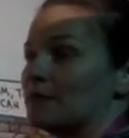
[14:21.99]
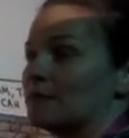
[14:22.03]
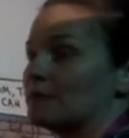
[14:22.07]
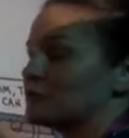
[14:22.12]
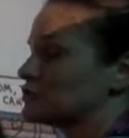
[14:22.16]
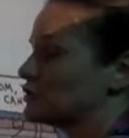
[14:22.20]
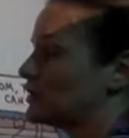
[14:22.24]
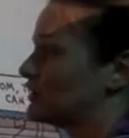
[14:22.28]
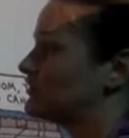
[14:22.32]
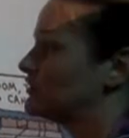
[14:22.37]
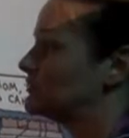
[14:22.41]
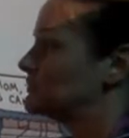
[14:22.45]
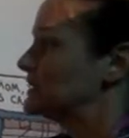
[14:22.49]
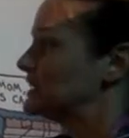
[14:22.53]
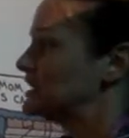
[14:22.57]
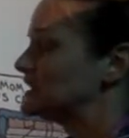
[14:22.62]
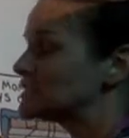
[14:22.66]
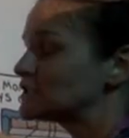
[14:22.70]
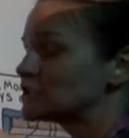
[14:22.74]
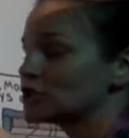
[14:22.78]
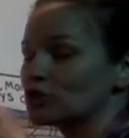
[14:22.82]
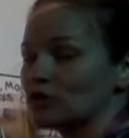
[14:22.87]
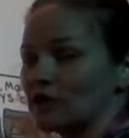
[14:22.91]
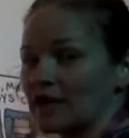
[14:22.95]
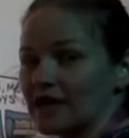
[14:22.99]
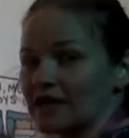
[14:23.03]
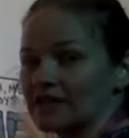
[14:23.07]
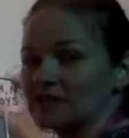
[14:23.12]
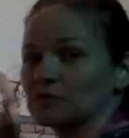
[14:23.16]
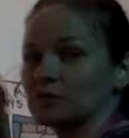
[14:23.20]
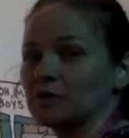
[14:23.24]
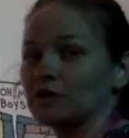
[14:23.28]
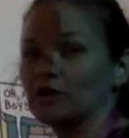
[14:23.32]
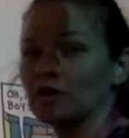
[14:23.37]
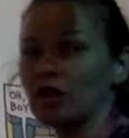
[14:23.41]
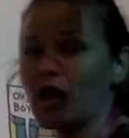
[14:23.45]
from least to greatest,
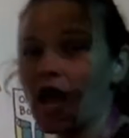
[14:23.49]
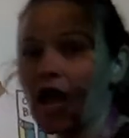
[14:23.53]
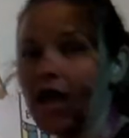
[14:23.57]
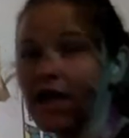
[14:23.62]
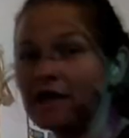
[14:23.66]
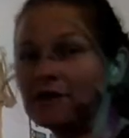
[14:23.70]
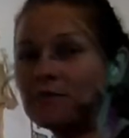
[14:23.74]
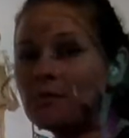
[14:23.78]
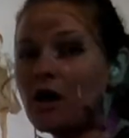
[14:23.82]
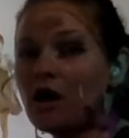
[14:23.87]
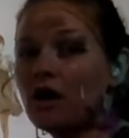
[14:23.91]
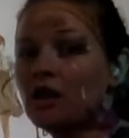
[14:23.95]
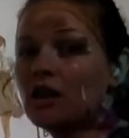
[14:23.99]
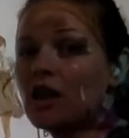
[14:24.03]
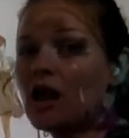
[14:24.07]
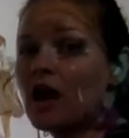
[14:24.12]
when you line them all